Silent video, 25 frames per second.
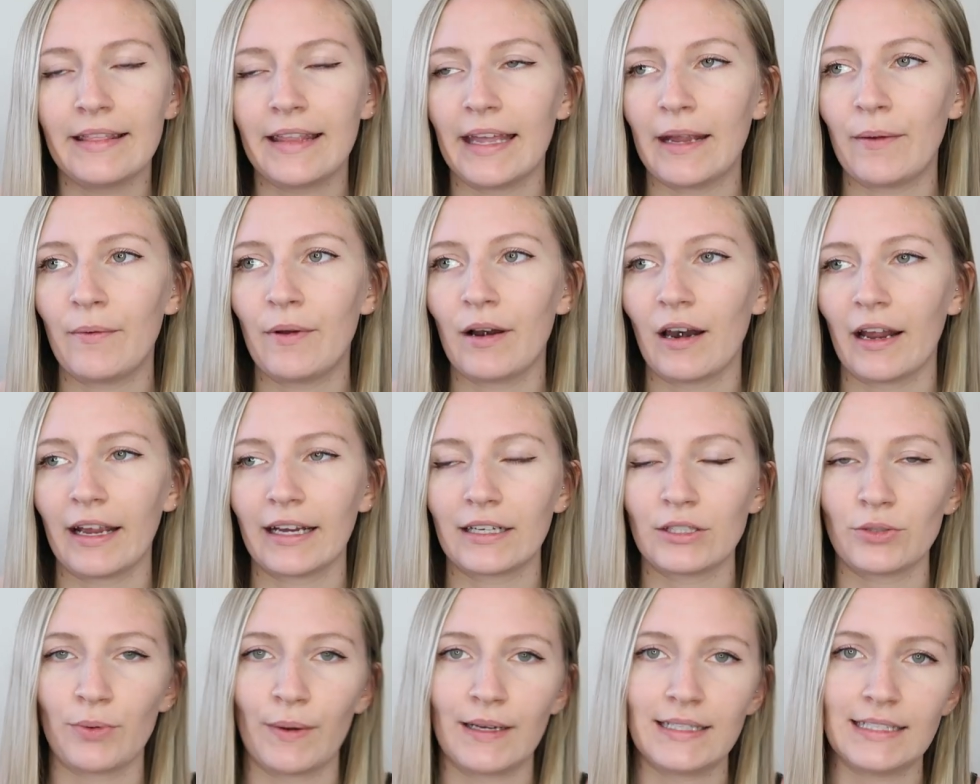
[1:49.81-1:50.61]
they were
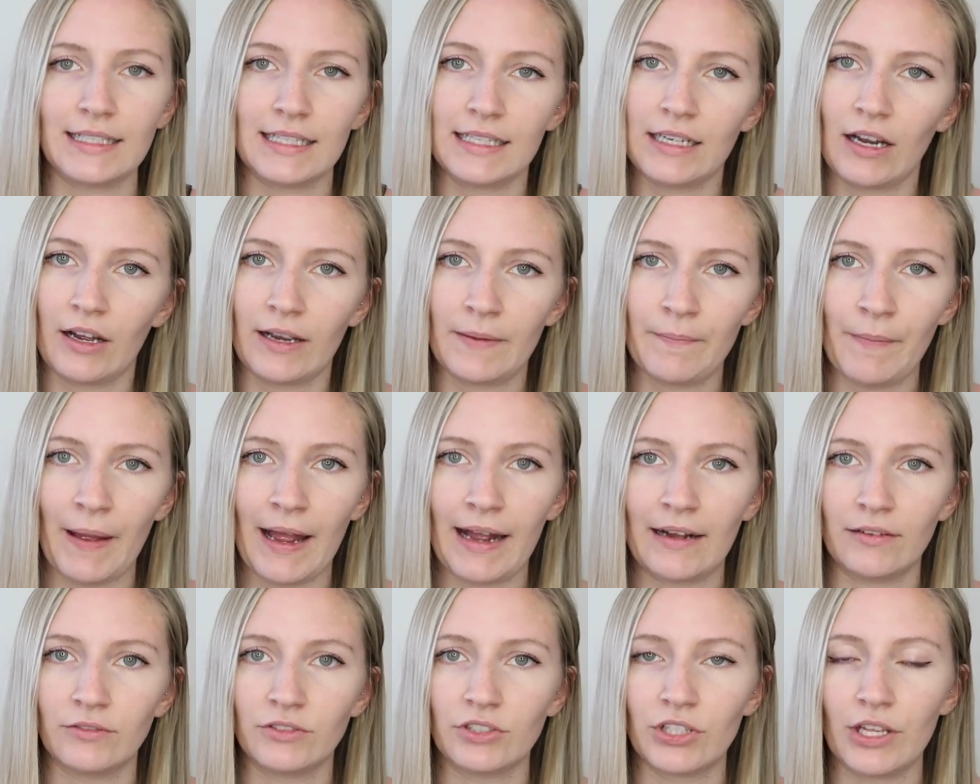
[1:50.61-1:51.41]
like
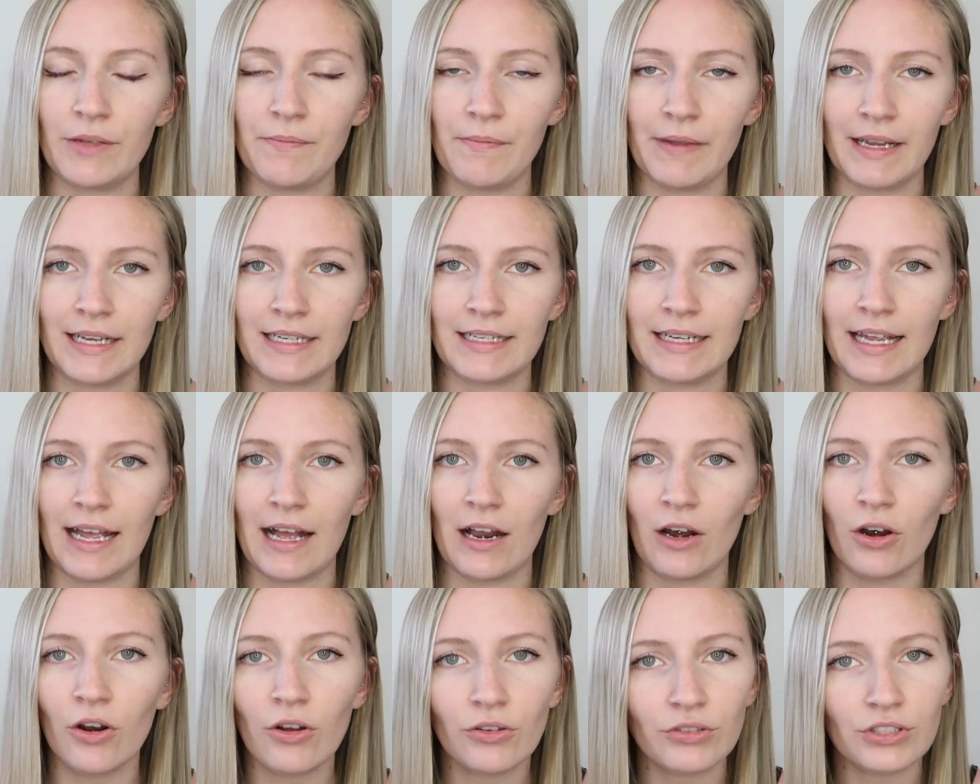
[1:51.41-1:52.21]
£29, so it made
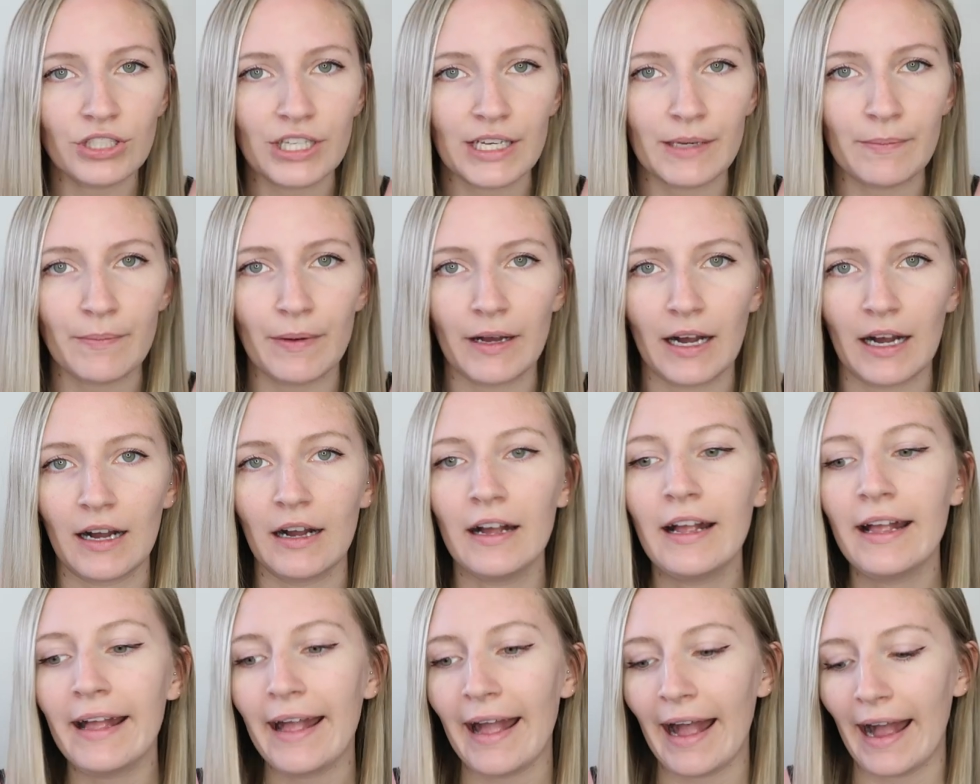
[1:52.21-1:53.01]
it a lot
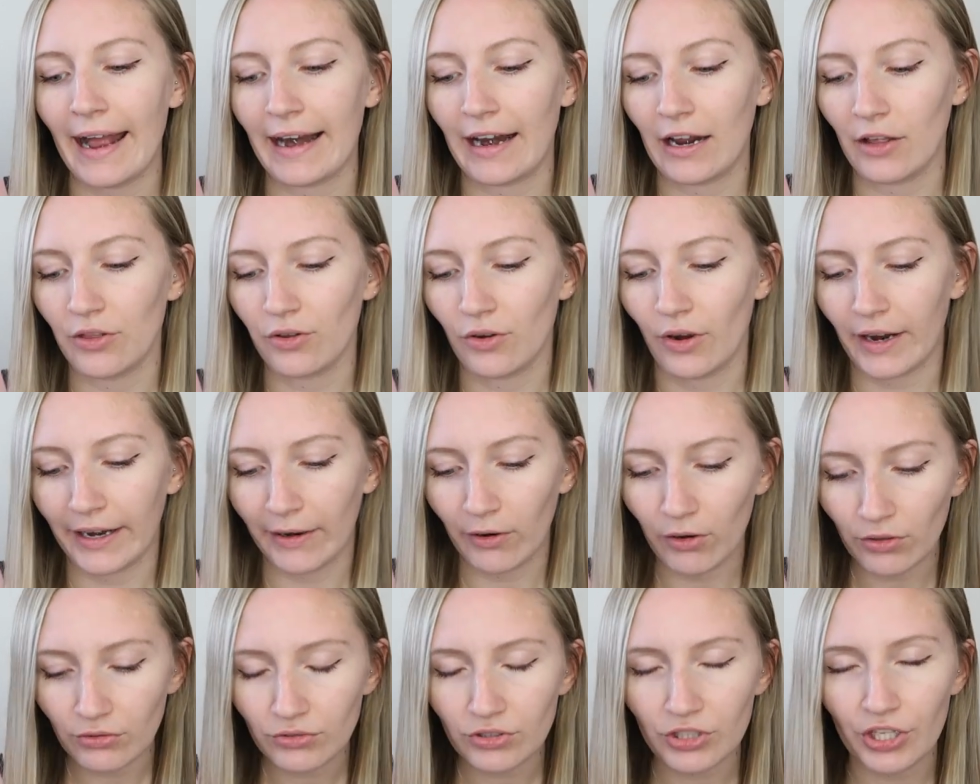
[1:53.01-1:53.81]
cheaper, and I thought
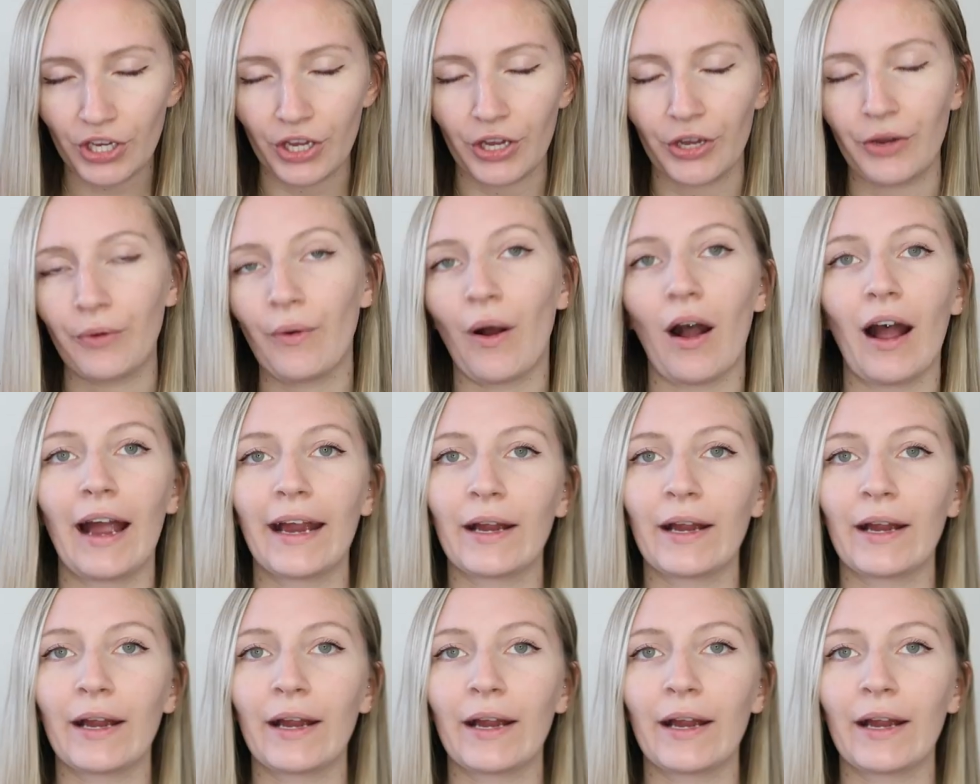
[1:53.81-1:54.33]
I got two.